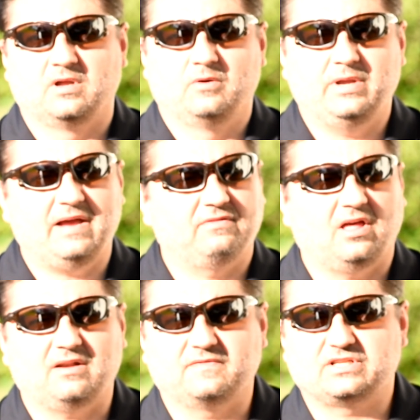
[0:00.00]
We have a
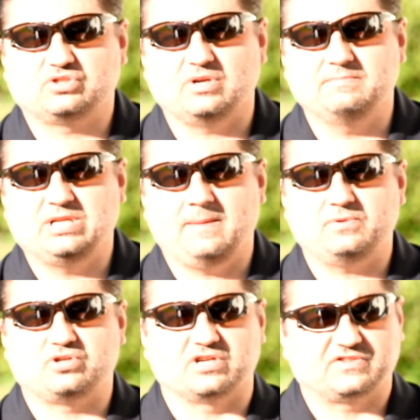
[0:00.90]
lot of extreme
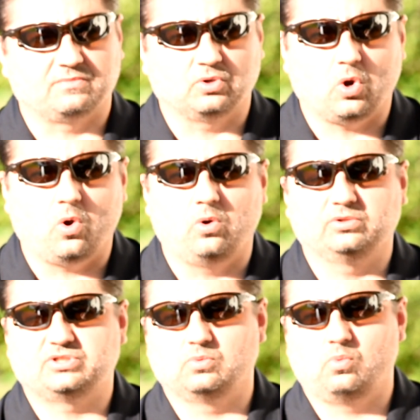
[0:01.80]
temperatures from
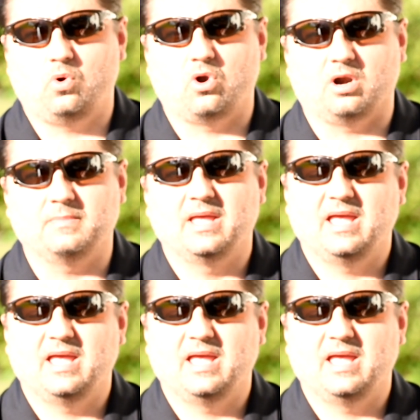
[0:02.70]
cold to warm,